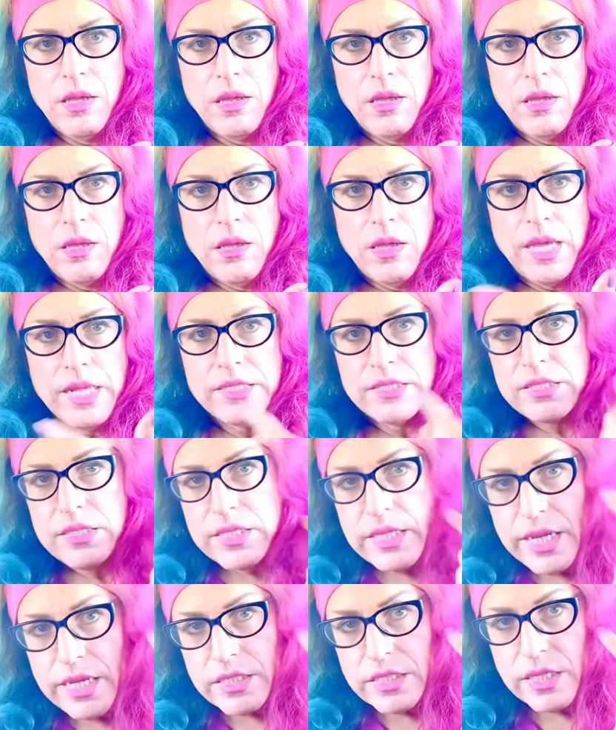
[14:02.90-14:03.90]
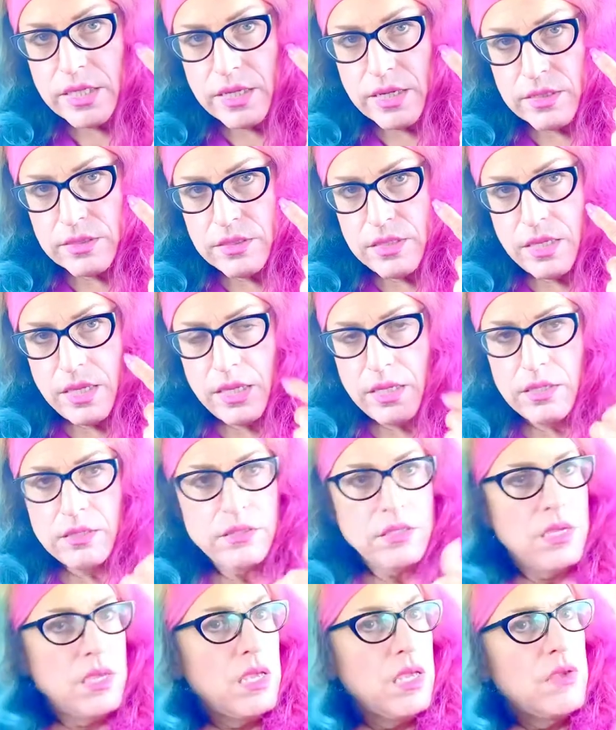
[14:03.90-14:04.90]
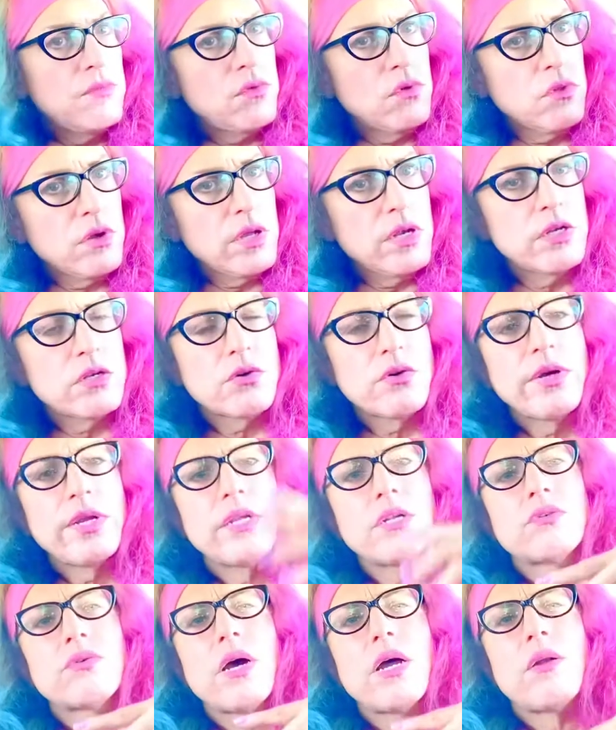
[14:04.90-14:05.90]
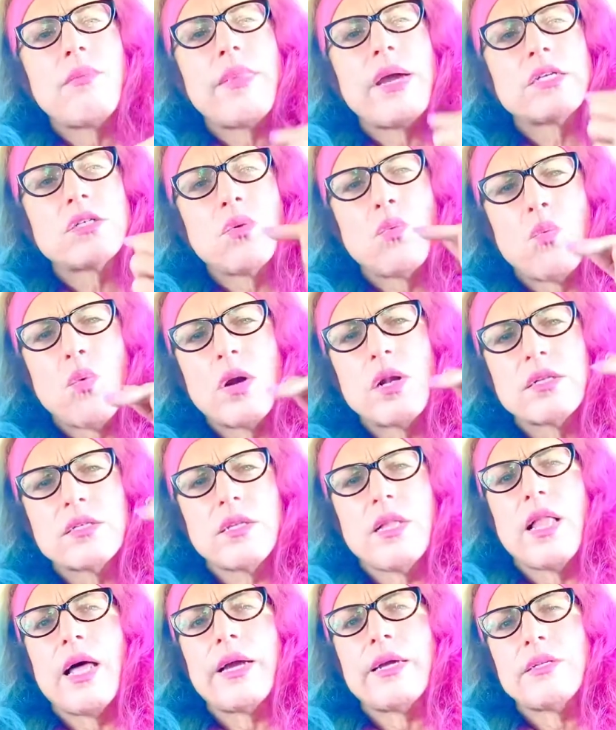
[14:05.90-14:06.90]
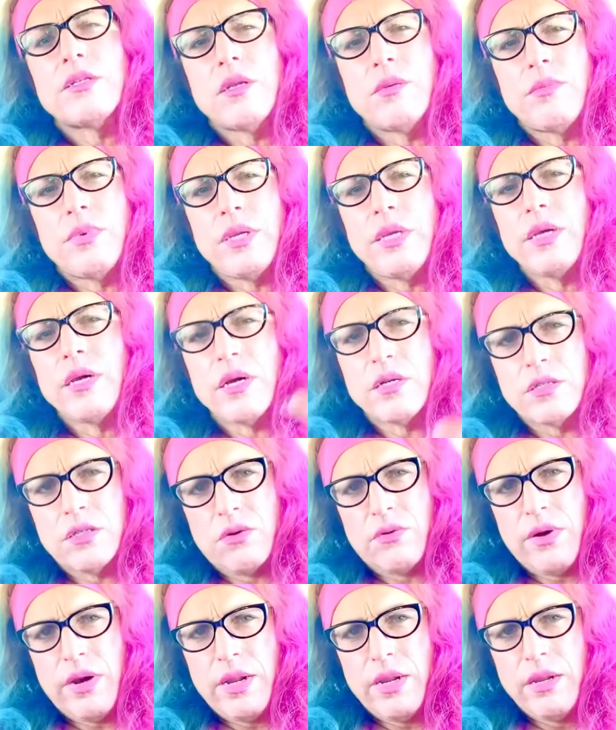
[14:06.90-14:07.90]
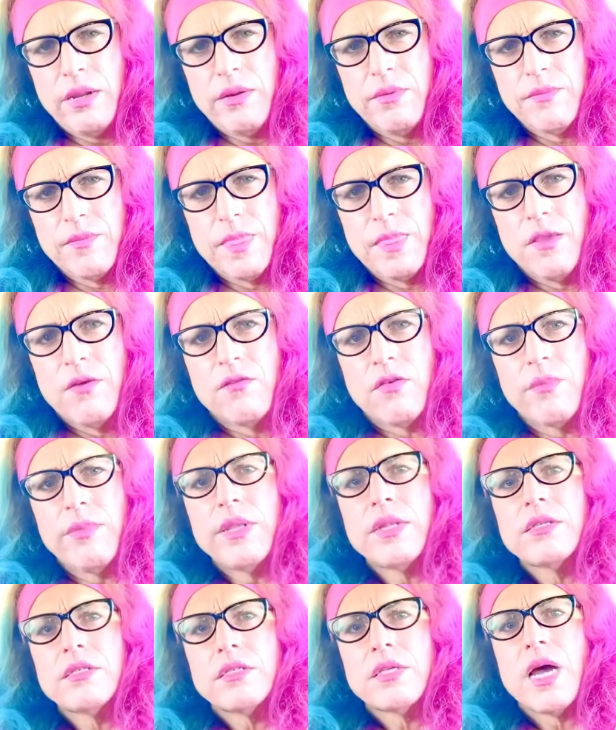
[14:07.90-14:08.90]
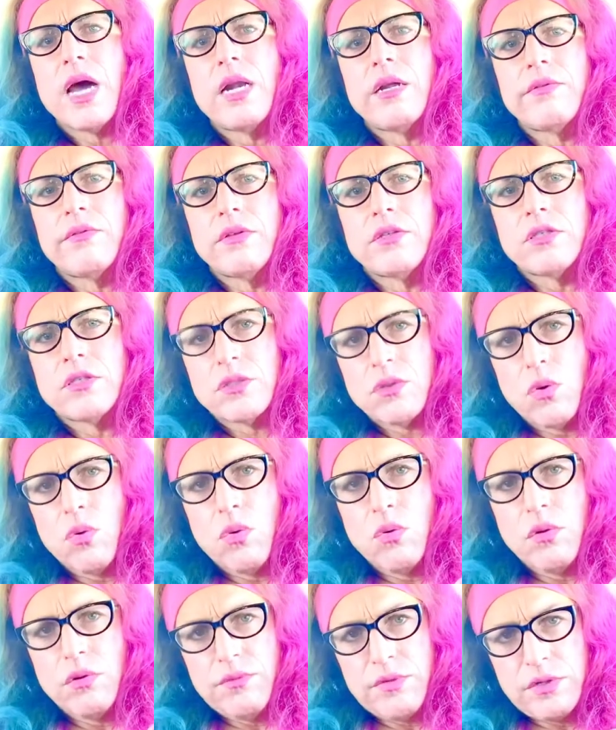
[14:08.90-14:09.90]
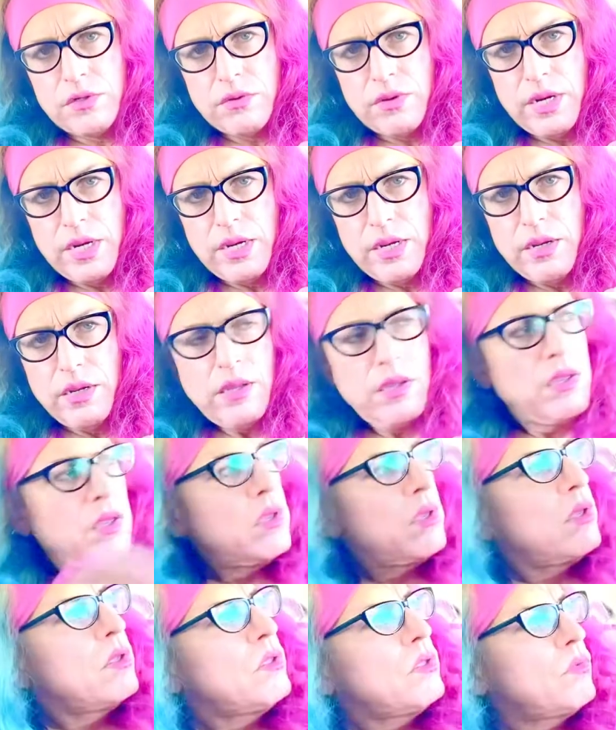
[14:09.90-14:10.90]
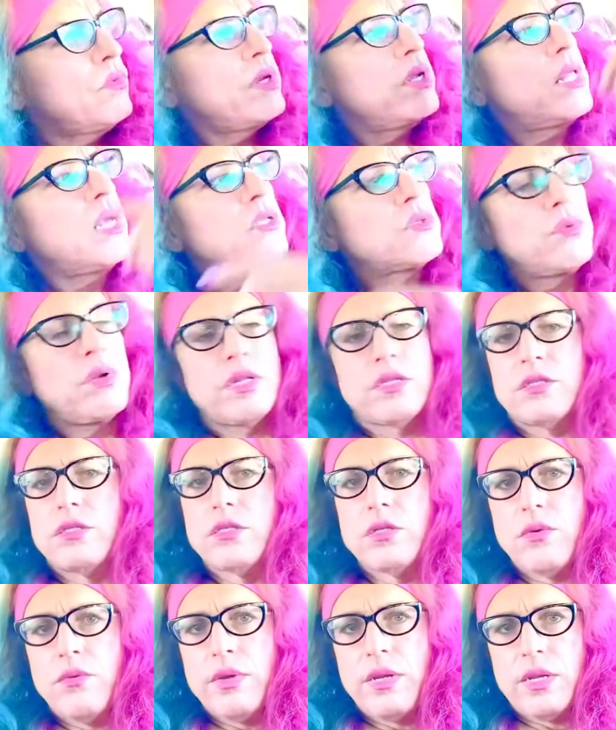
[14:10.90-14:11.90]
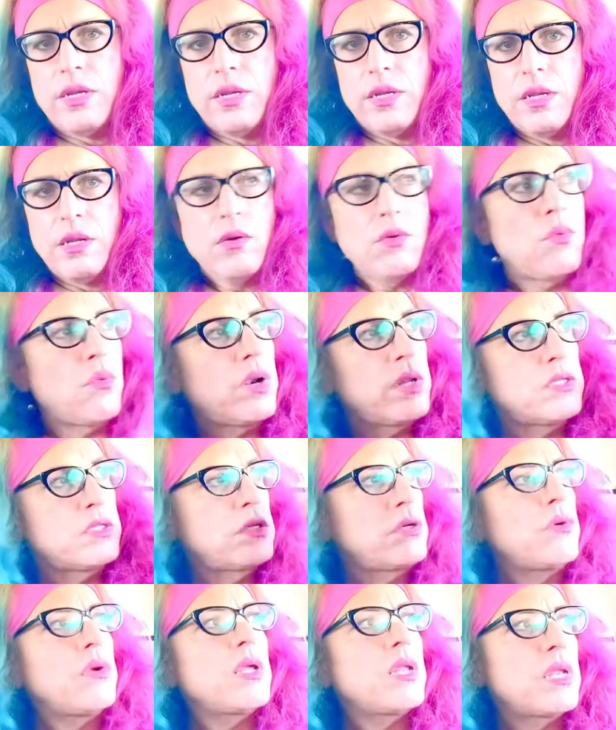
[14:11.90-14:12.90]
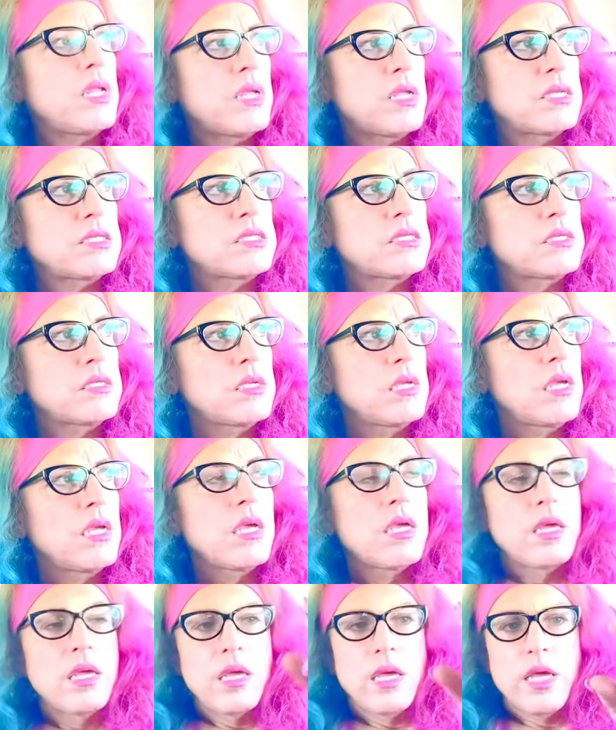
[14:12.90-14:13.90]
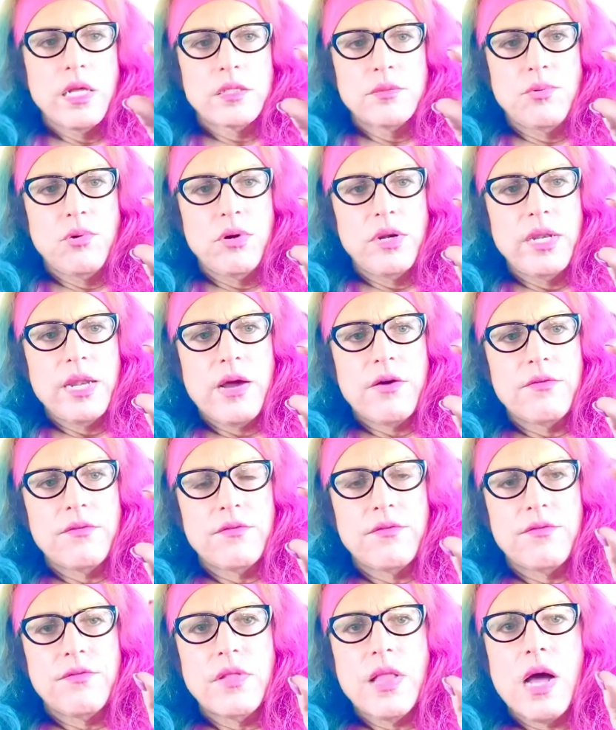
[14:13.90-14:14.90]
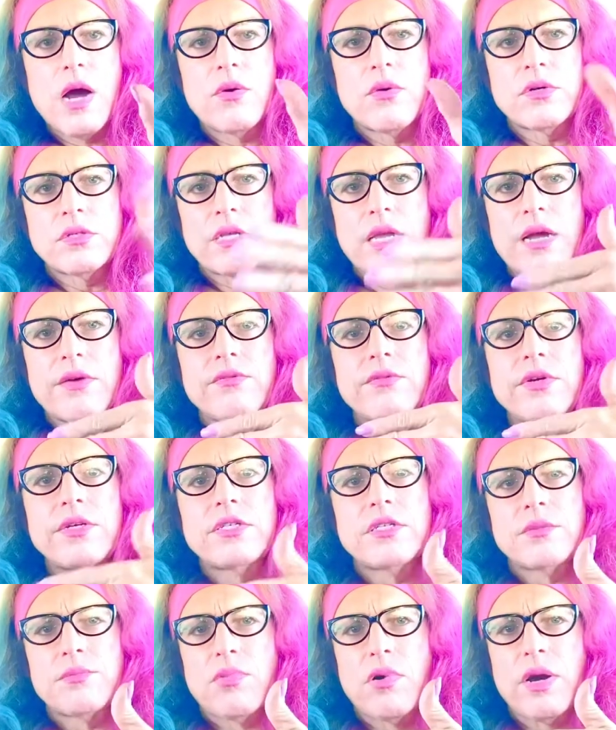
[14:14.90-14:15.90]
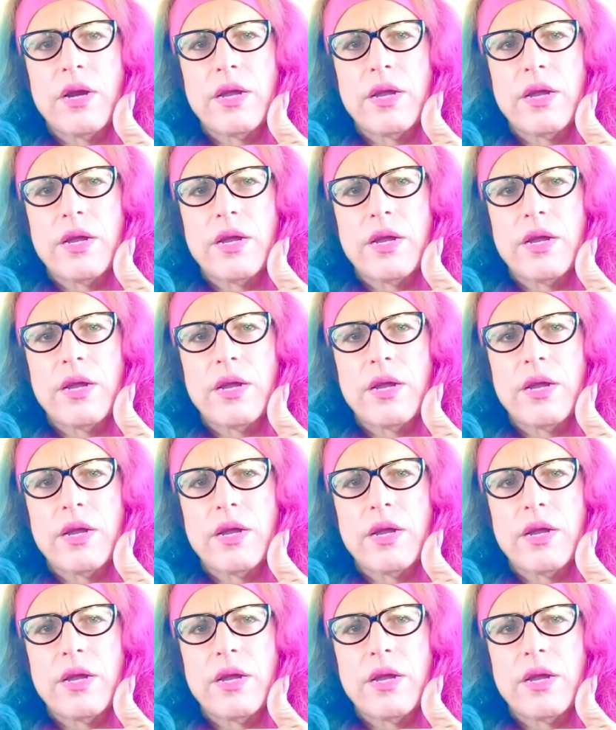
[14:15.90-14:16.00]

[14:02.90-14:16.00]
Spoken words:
It's teaching us things. If you look at a tree and try to imagine what it's like to be a tree, from inside of the soul of a tree, you realize what it's doing. What it's doing is, it's putting out flowers every spring